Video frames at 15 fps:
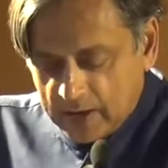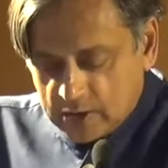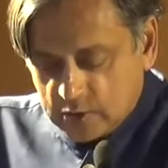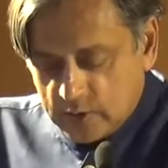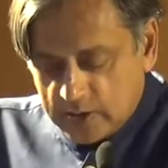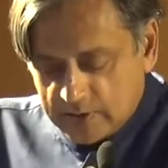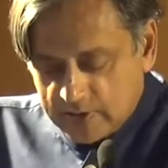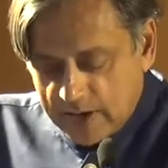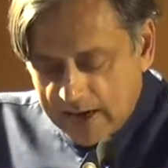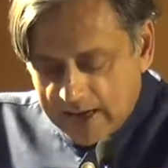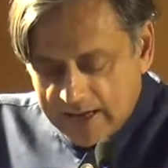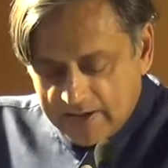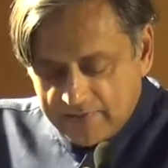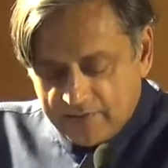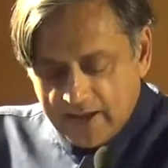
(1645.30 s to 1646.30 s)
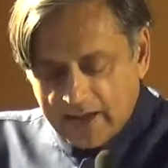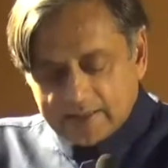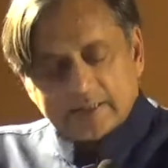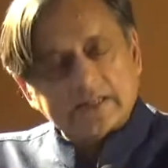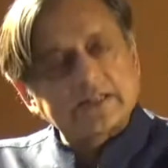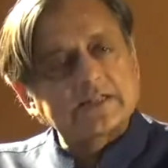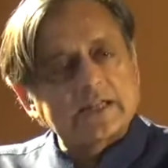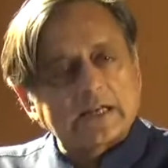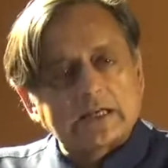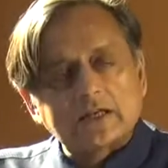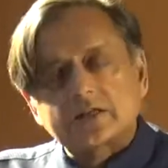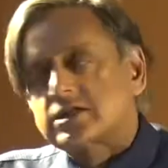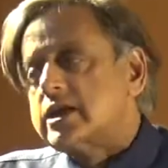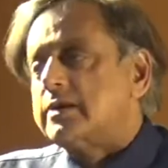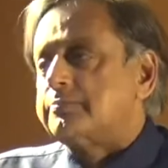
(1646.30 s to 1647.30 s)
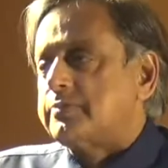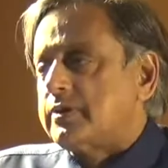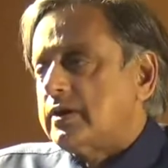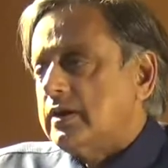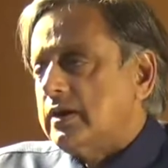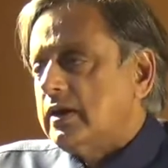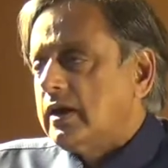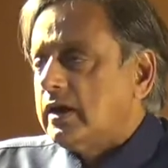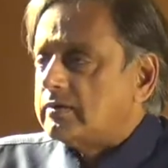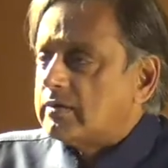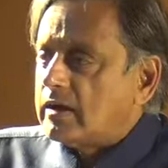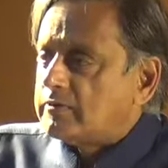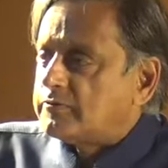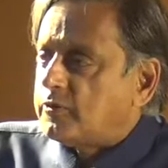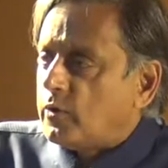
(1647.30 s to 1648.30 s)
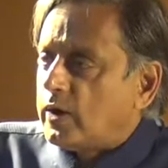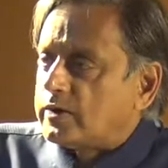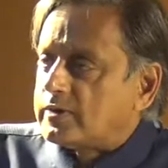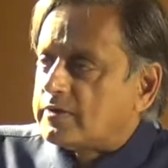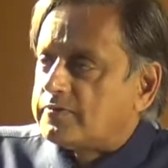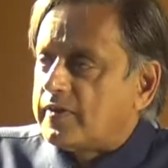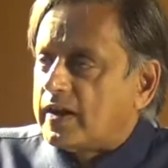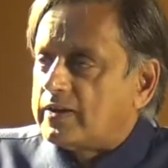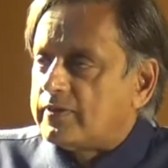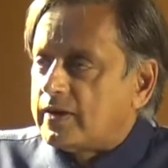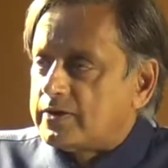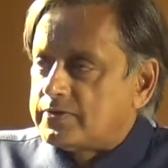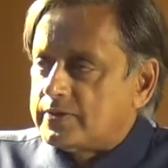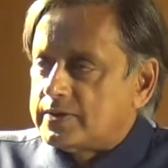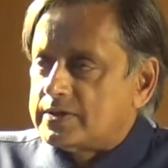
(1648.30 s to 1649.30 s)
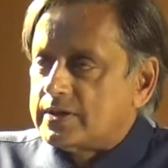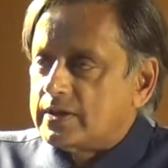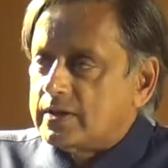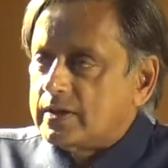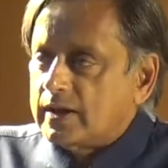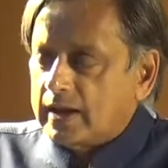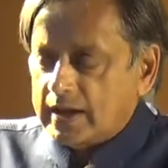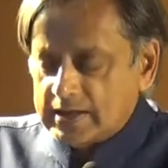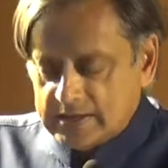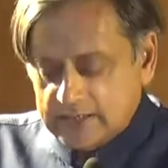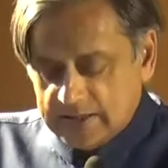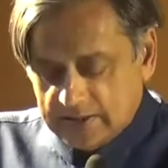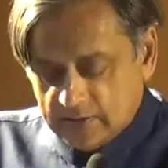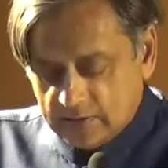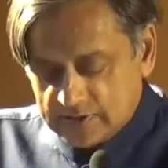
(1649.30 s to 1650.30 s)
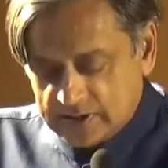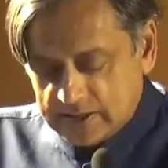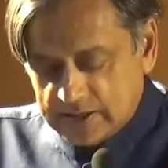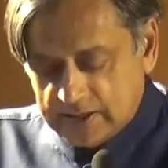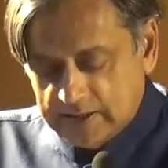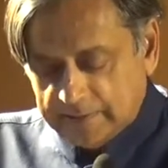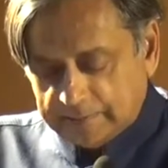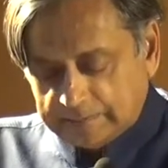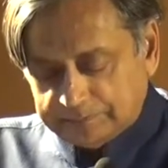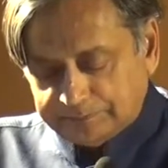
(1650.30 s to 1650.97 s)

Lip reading: to arrive at its settled shape around 400-500 AD or CE.